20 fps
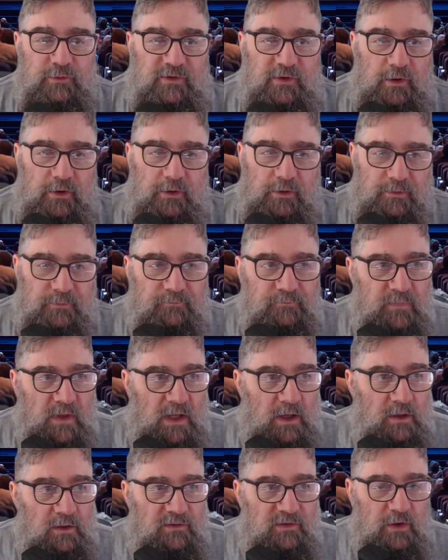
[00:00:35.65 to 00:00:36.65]
so.
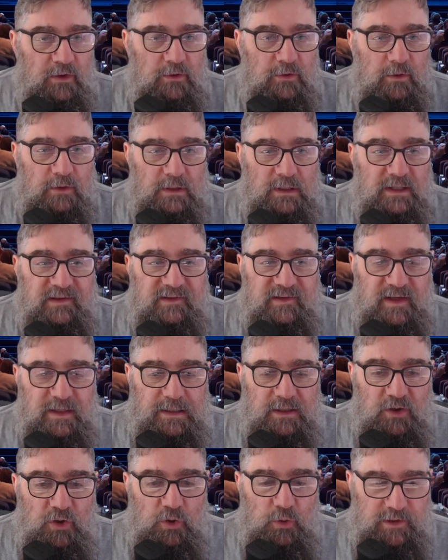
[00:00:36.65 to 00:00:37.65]
So let's get
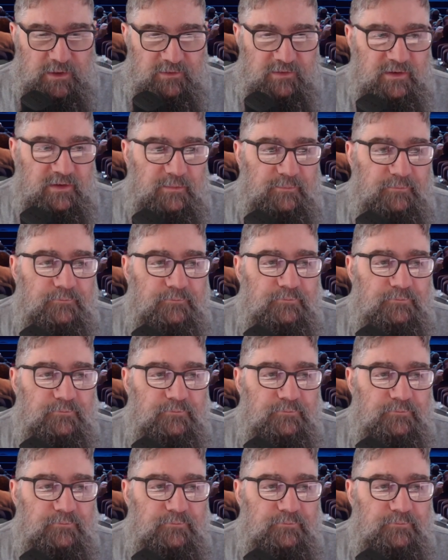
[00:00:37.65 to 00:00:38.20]
into it.